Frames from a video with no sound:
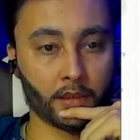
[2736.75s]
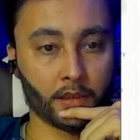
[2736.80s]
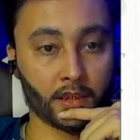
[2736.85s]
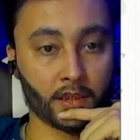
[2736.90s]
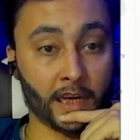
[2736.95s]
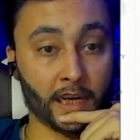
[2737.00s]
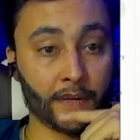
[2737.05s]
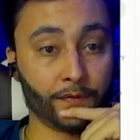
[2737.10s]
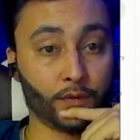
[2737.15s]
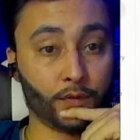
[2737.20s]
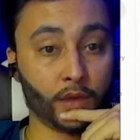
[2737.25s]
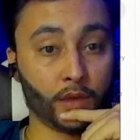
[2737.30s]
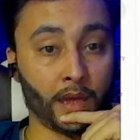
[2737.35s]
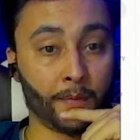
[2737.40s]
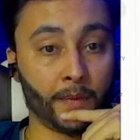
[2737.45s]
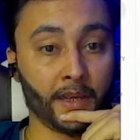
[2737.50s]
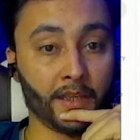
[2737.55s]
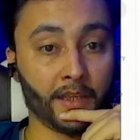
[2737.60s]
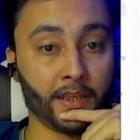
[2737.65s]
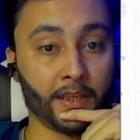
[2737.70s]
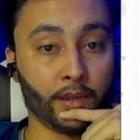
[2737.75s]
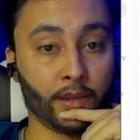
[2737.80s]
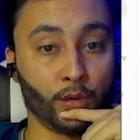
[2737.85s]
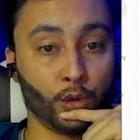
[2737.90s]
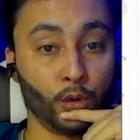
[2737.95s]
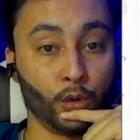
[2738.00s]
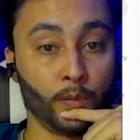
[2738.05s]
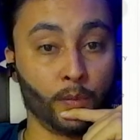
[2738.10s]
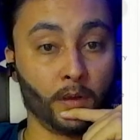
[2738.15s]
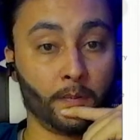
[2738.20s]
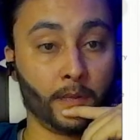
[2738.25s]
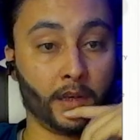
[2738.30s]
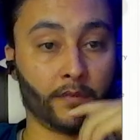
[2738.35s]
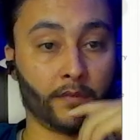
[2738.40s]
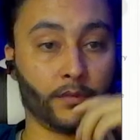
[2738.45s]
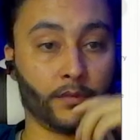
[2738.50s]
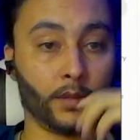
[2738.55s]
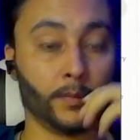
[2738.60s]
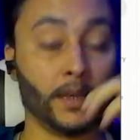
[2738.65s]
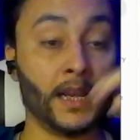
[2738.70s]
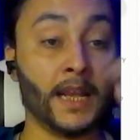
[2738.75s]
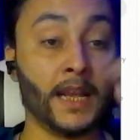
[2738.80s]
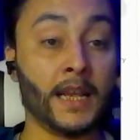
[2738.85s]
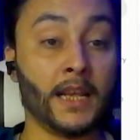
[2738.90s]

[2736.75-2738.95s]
Stanford, MIT global platform.